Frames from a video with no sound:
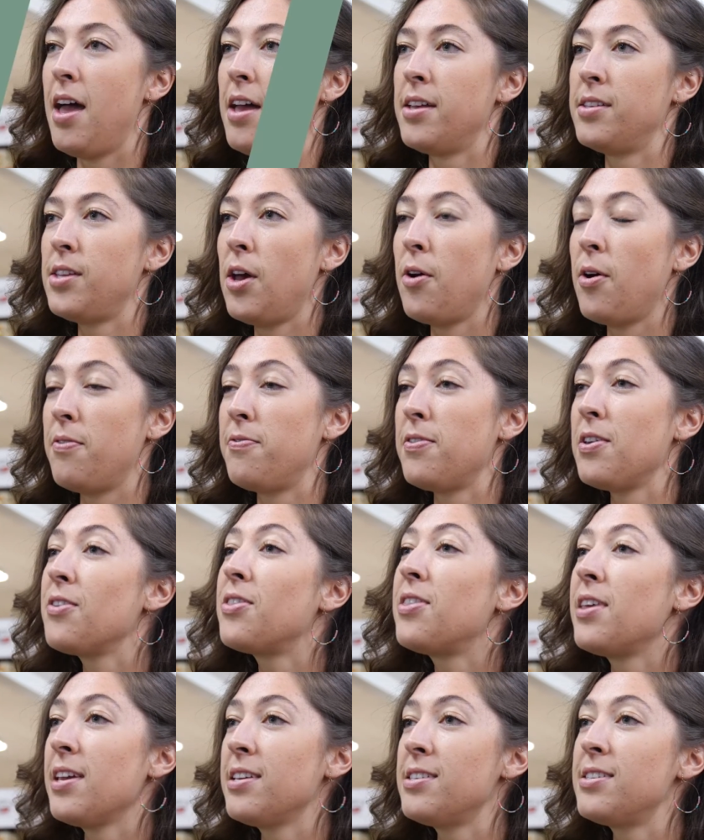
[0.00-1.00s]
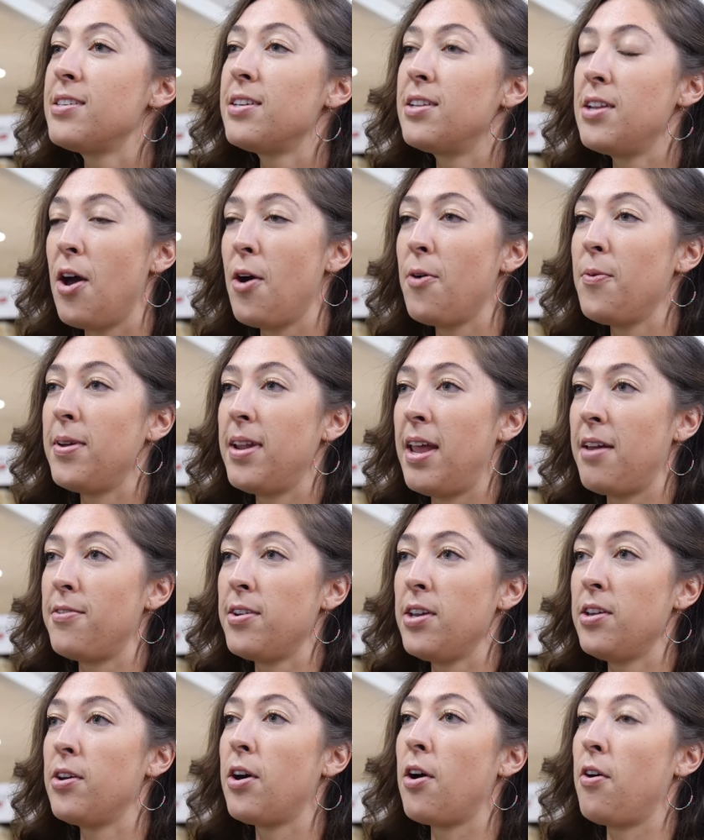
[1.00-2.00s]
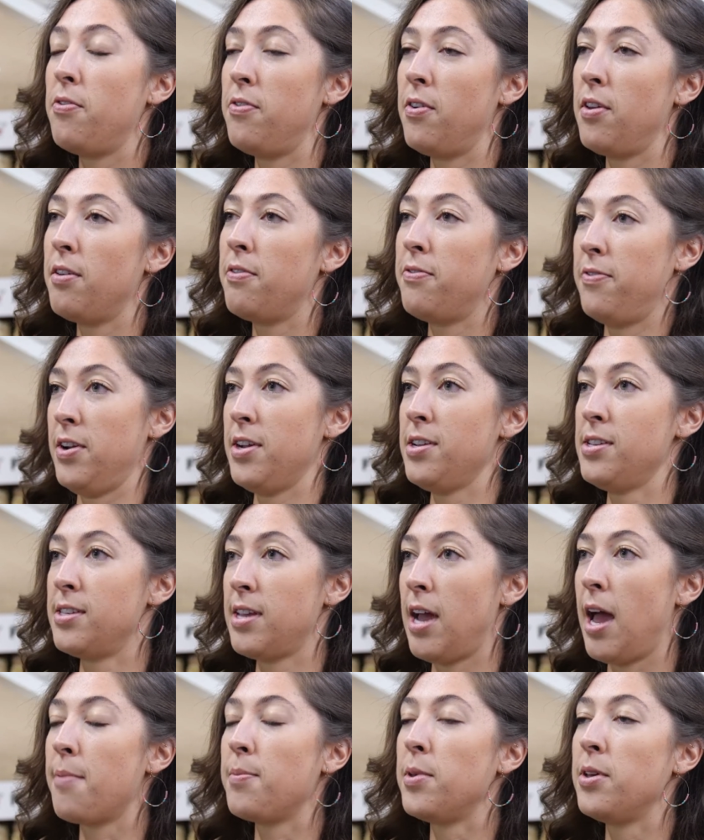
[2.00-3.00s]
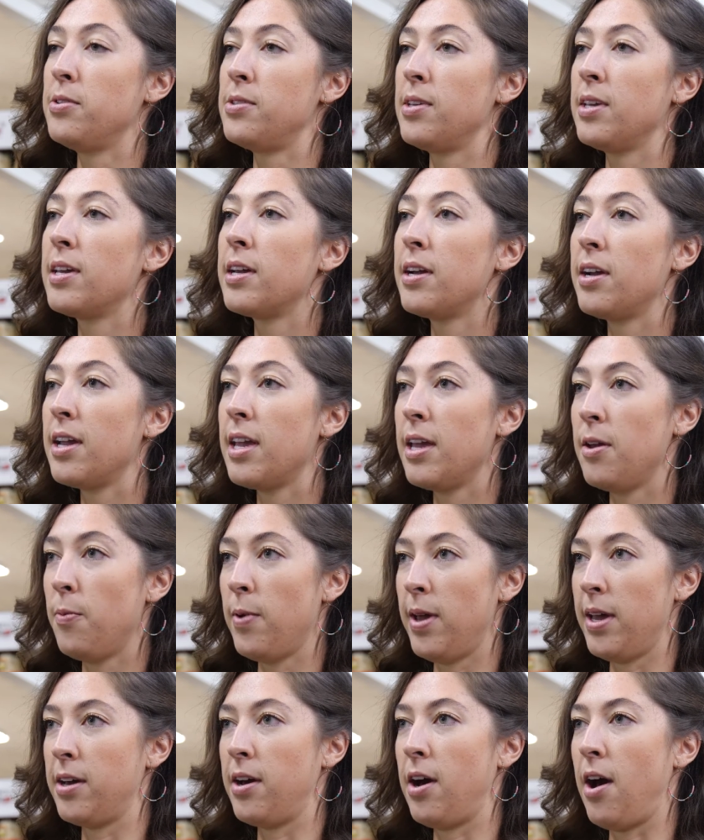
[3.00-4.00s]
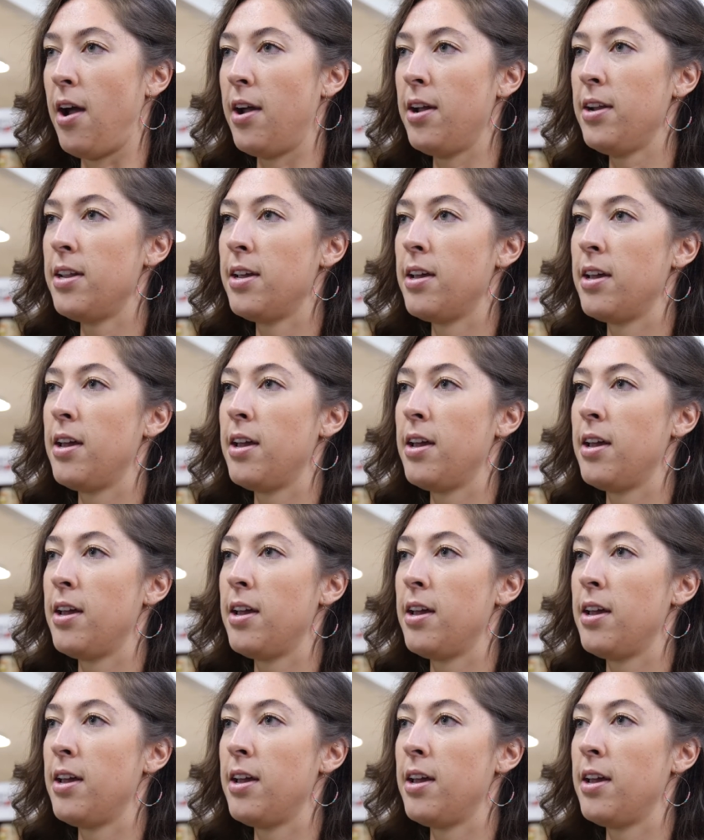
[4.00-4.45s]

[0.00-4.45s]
So a few things to know whenever you go for the first time using your eWIC card.